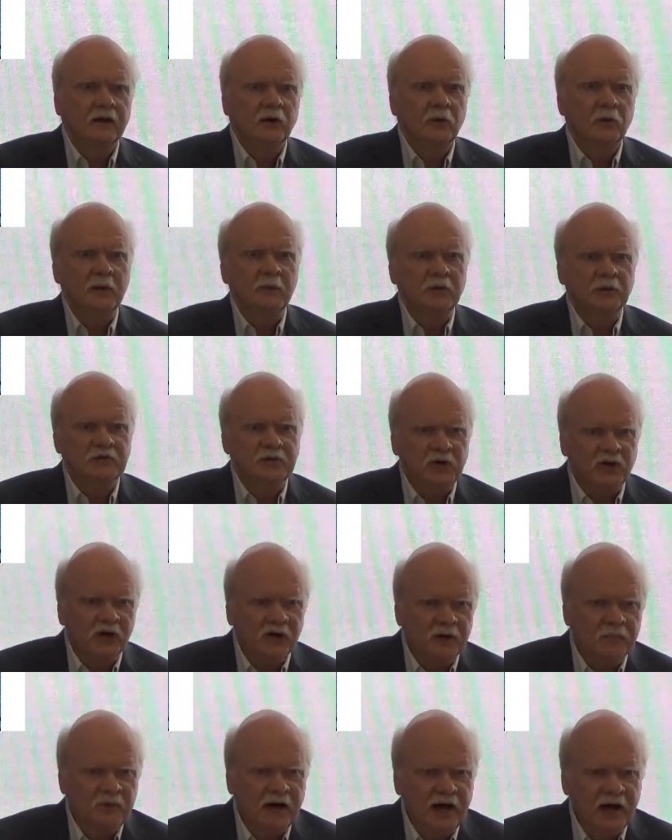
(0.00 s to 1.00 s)
We will talk
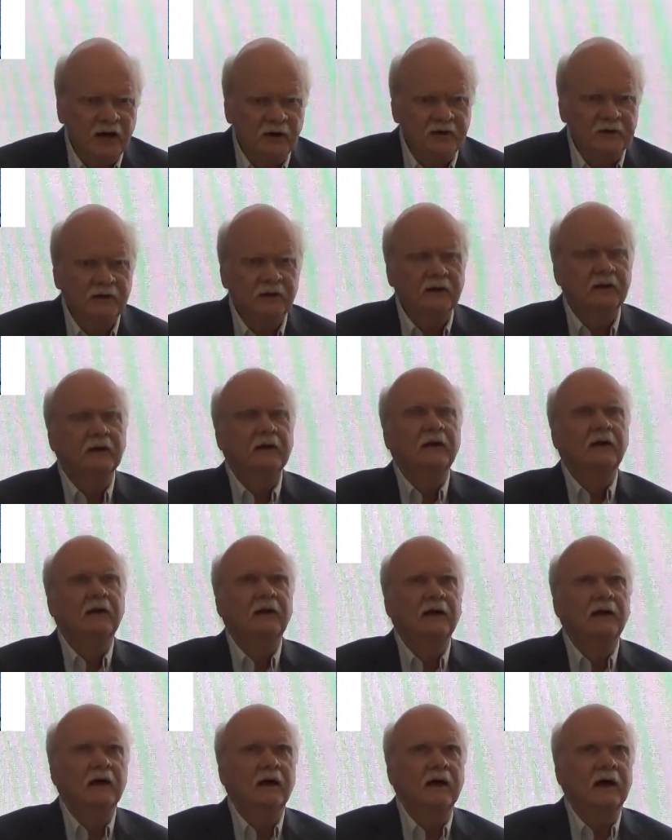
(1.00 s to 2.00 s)
about
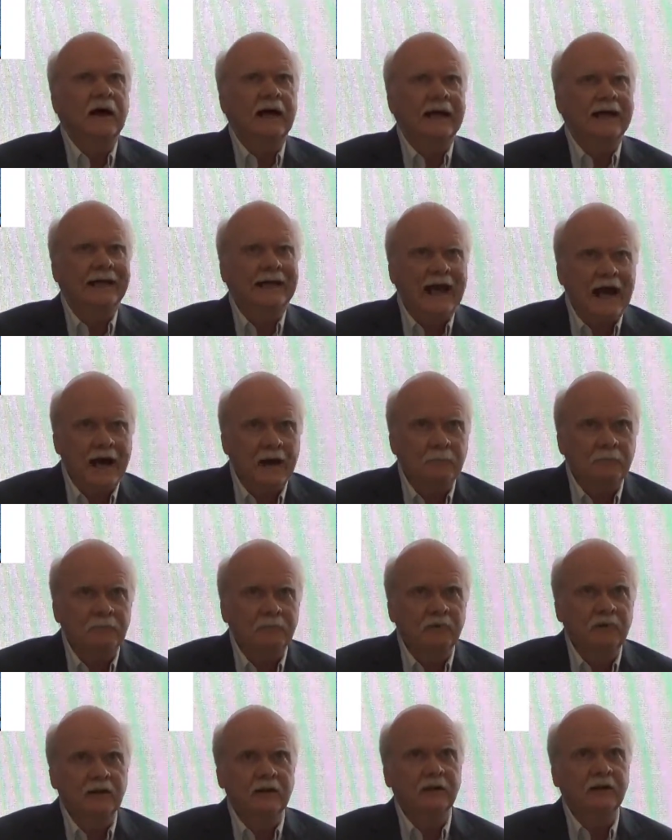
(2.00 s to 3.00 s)
a gap
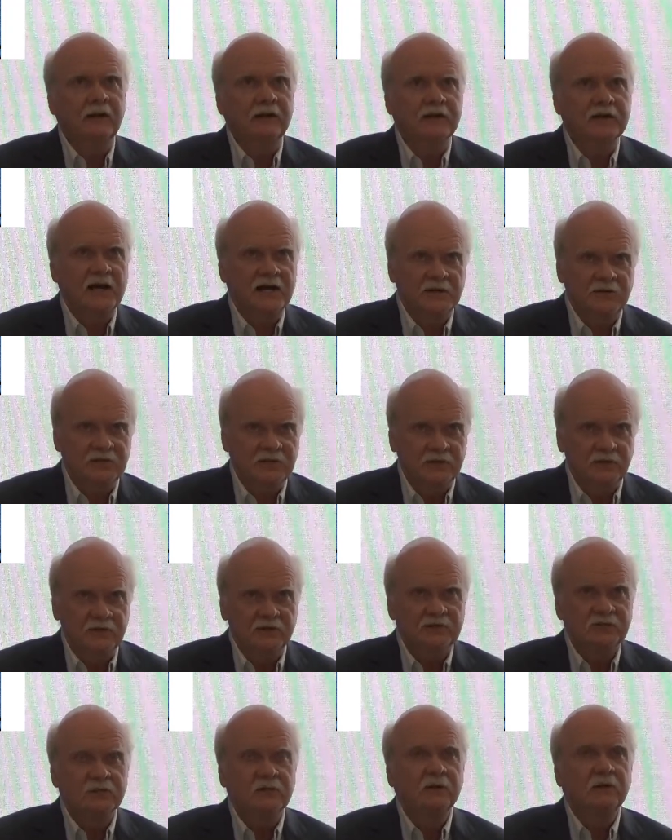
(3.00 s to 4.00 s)
in
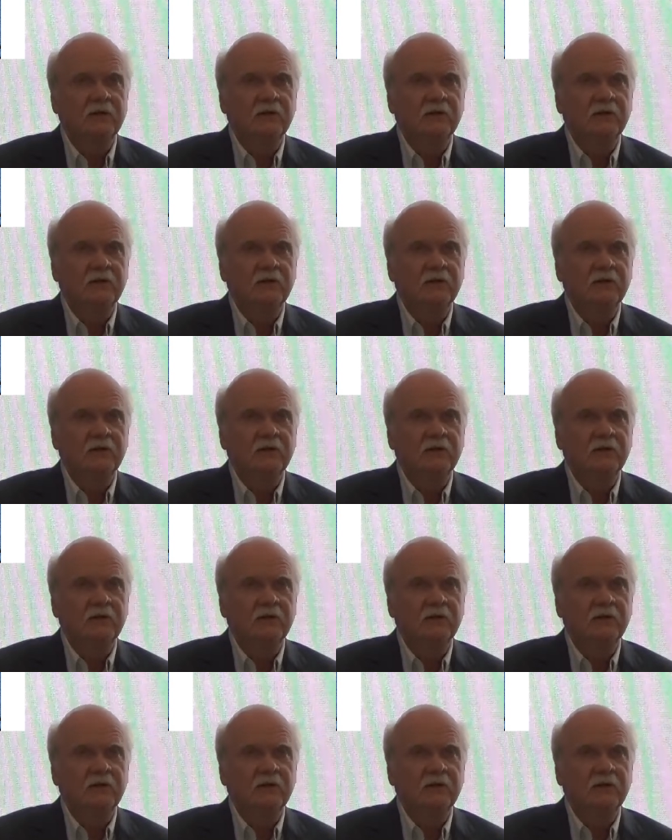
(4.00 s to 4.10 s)
attentions,